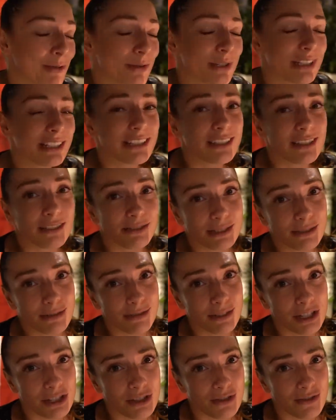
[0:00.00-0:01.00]
really love the
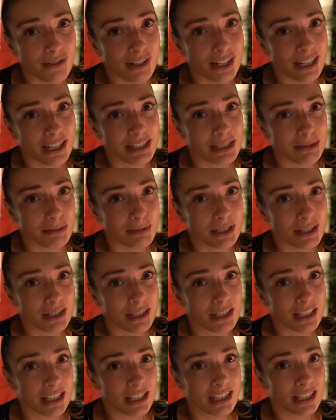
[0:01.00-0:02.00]
French fries with
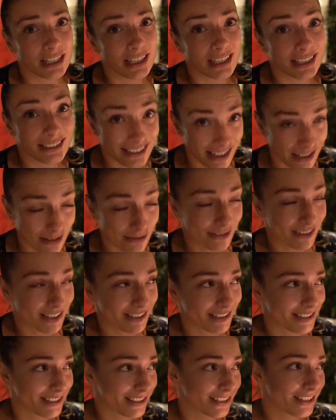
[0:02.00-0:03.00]
the uh, duck
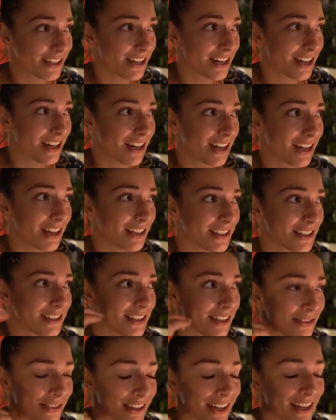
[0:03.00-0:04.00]
fat. It's
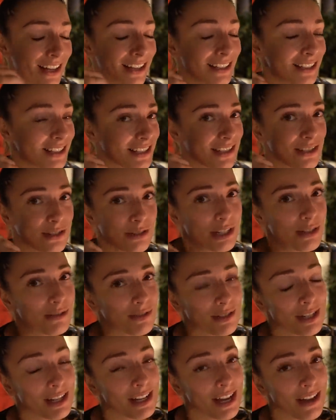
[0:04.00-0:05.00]
something else. So if
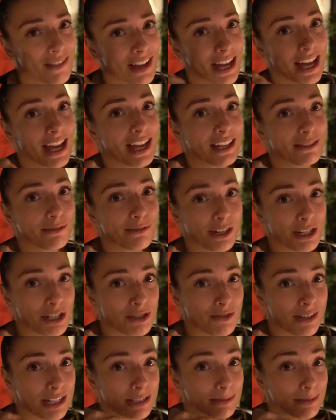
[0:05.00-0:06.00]
you never had
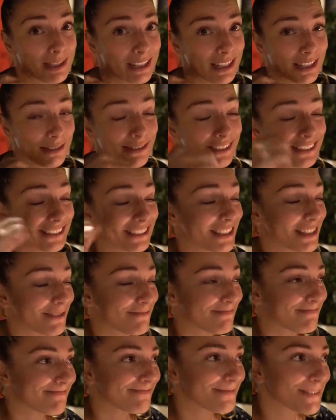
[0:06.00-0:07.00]
French fries with duck fat, it's
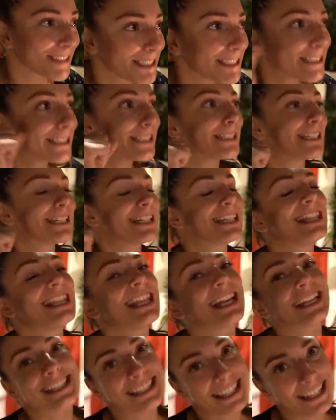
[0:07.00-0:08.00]

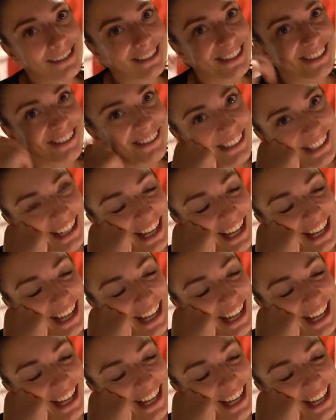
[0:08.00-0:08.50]
next level.